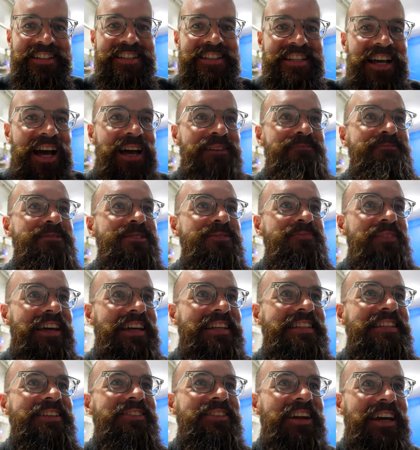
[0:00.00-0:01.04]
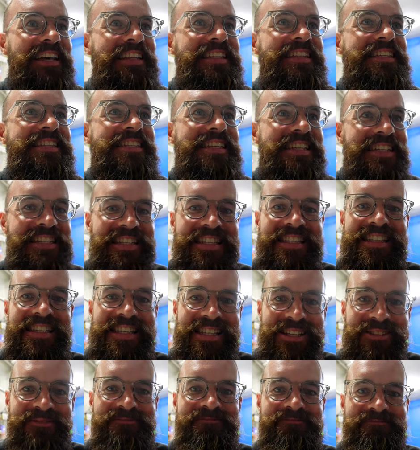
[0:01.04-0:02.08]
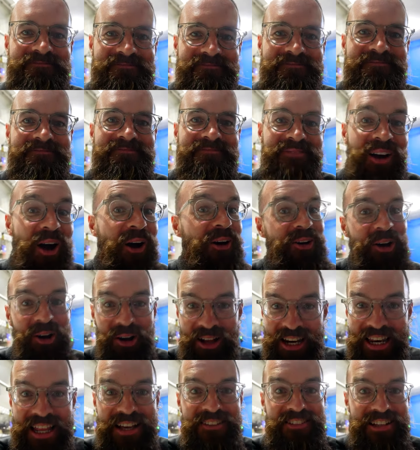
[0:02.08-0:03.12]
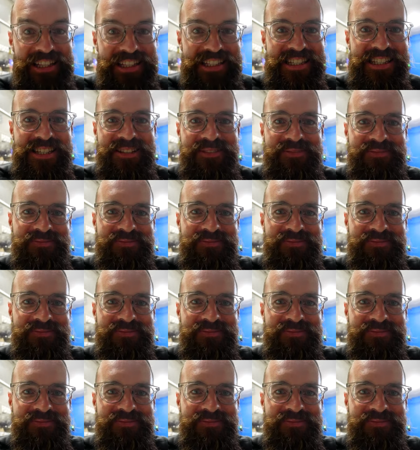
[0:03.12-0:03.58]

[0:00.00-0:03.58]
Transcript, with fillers: Time to make the right decisions on all levels.